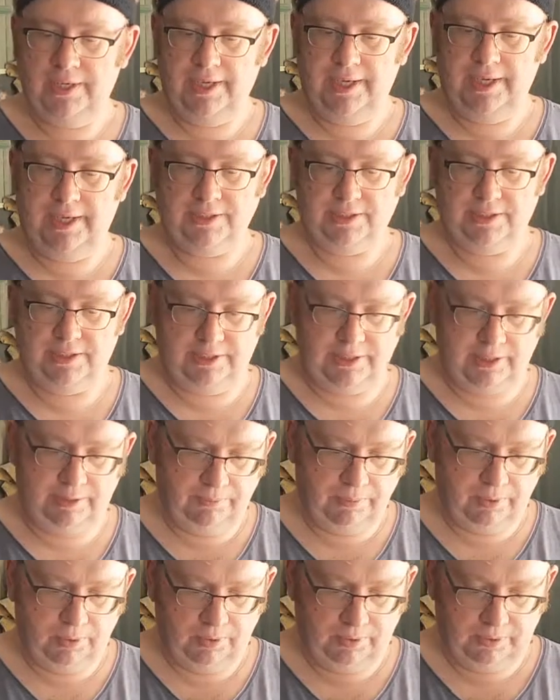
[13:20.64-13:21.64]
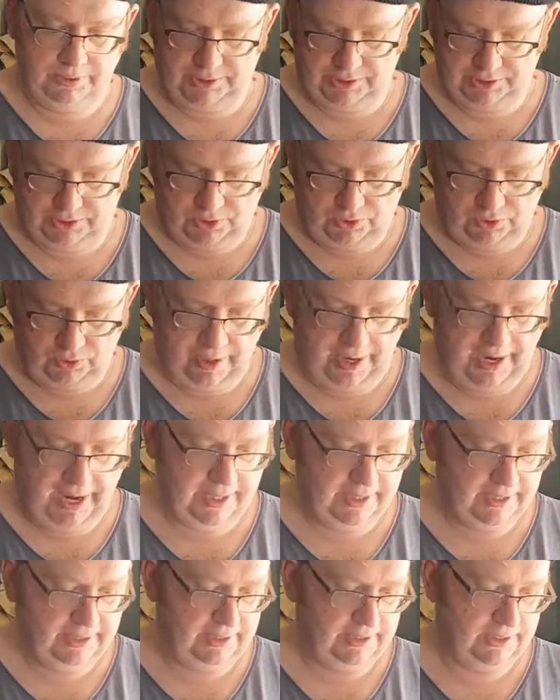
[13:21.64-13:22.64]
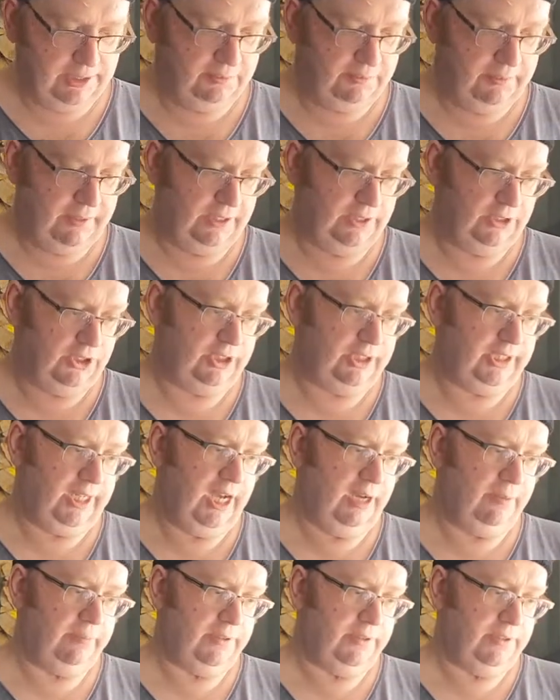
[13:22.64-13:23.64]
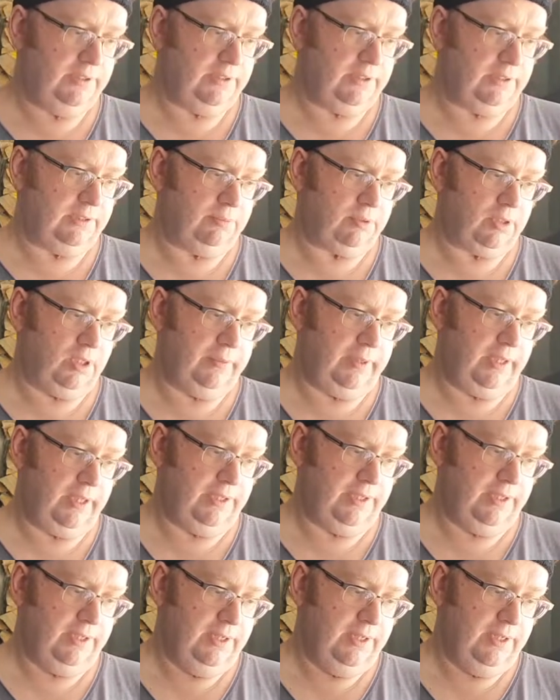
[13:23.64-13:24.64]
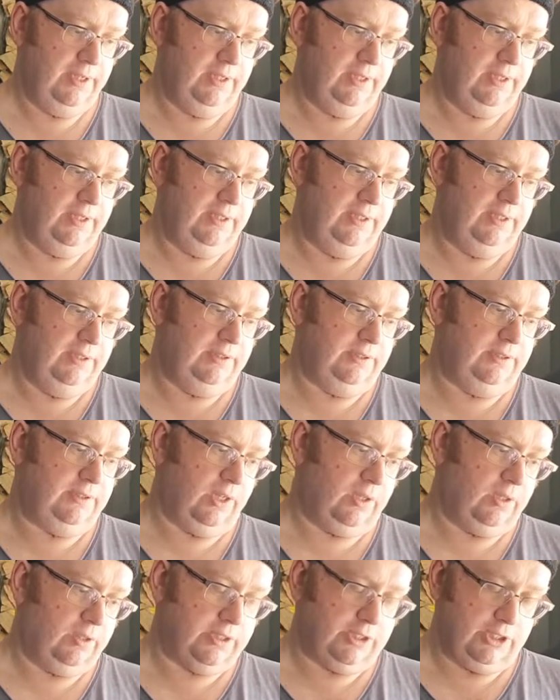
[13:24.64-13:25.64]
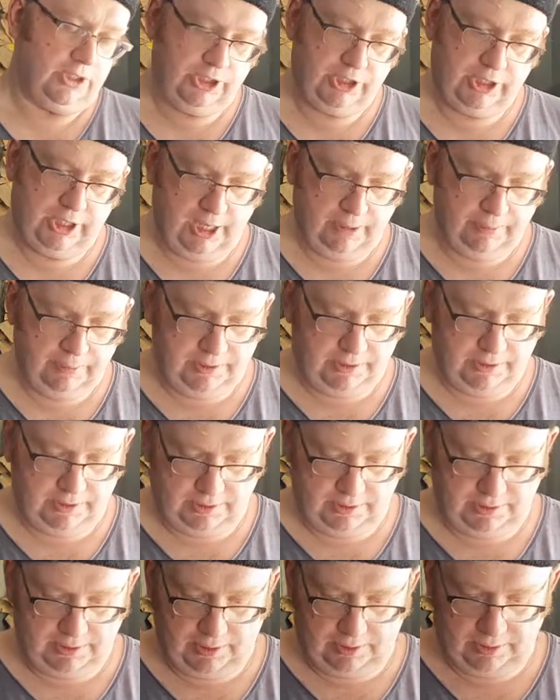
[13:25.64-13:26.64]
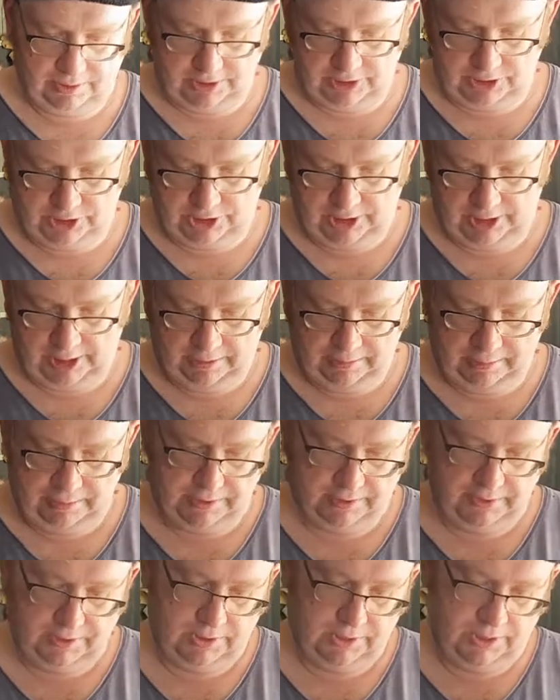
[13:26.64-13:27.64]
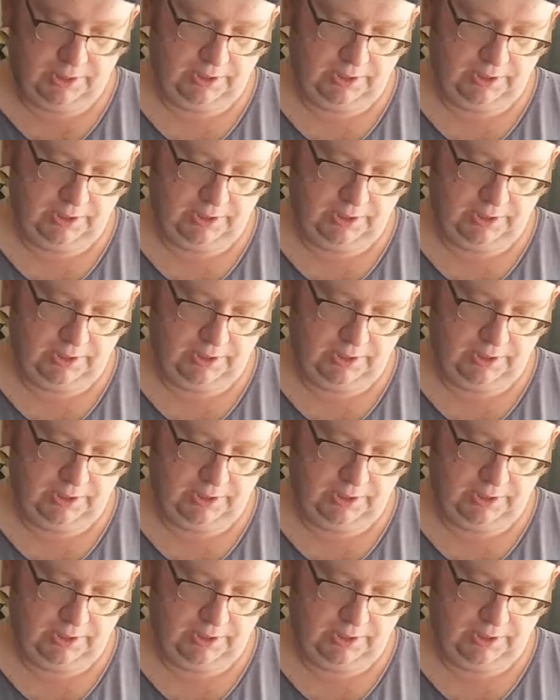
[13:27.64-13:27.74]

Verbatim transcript: it's dimpled, it's cracked, it's been sharpened and probably dulled and sharpened and dulled and sharpened.